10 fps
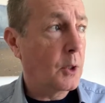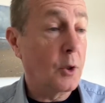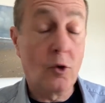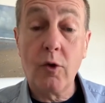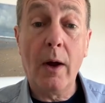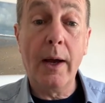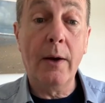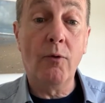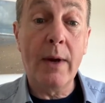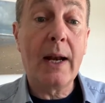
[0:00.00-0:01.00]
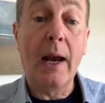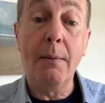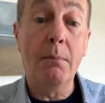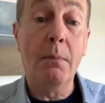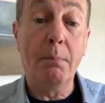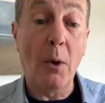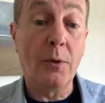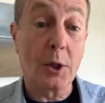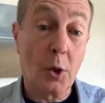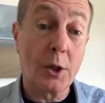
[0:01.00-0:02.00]
to try and reclaim both
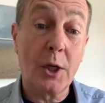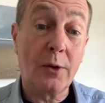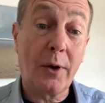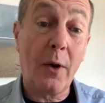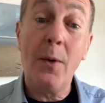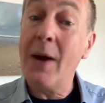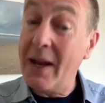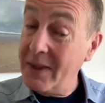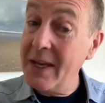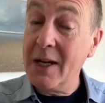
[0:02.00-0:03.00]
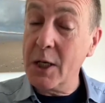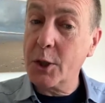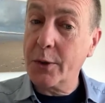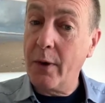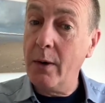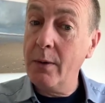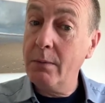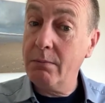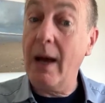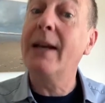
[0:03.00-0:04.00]
the Scottish throne and the English throne,
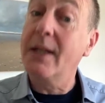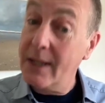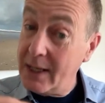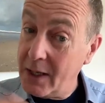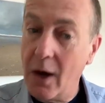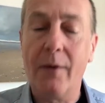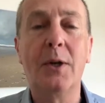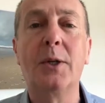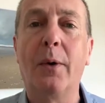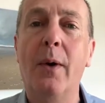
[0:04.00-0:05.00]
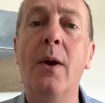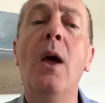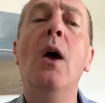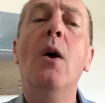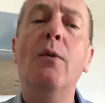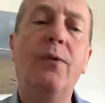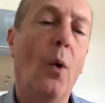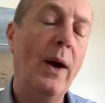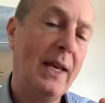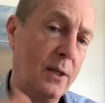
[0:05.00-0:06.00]
and indeed the Irish throne,
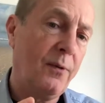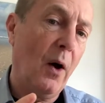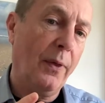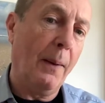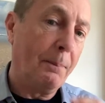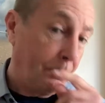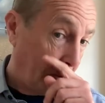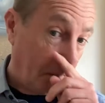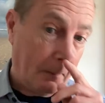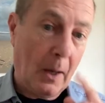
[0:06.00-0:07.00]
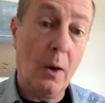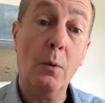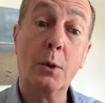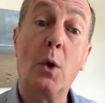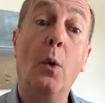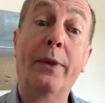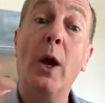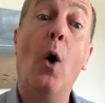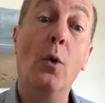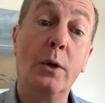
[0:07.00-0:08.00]
for his father, who was called the
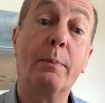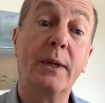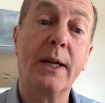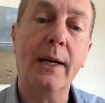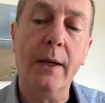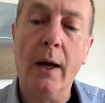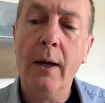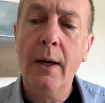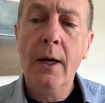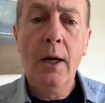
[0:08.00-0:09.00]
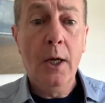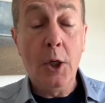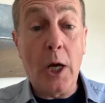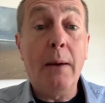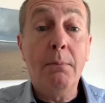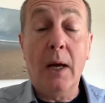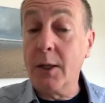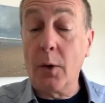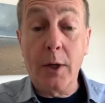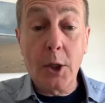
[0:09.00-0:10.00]
Old Pretender.
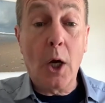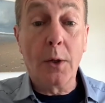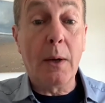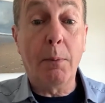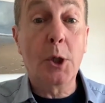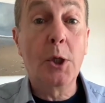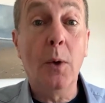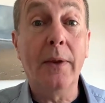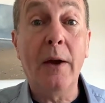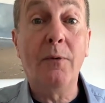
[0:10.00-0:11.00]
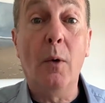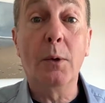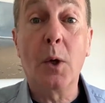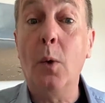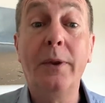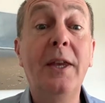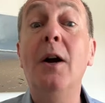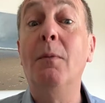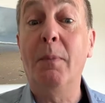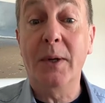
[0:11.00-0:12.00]
Charles Edward Stuart, therefore, was called the
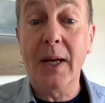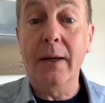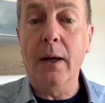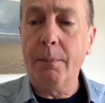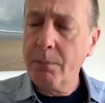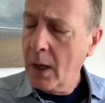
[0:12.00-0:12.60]
Young Pretender.